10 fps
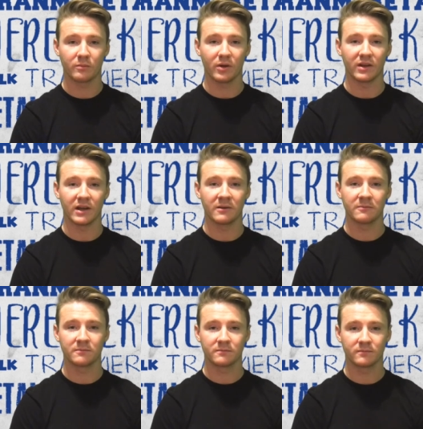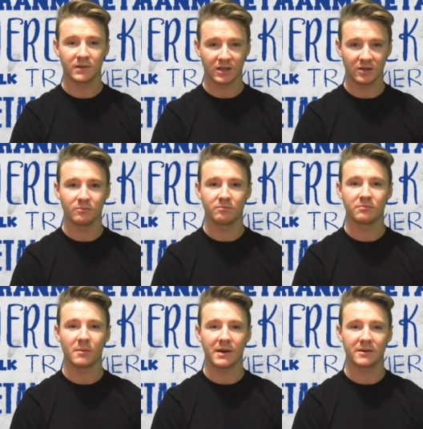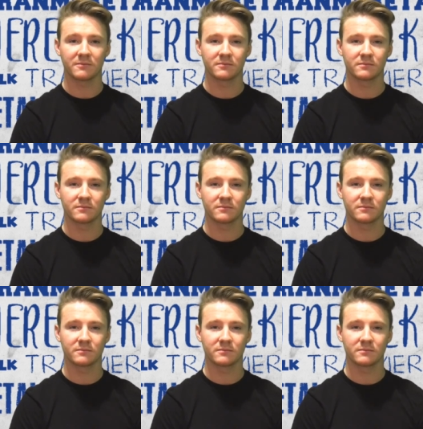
beyond that. Thank you. Bye-bye.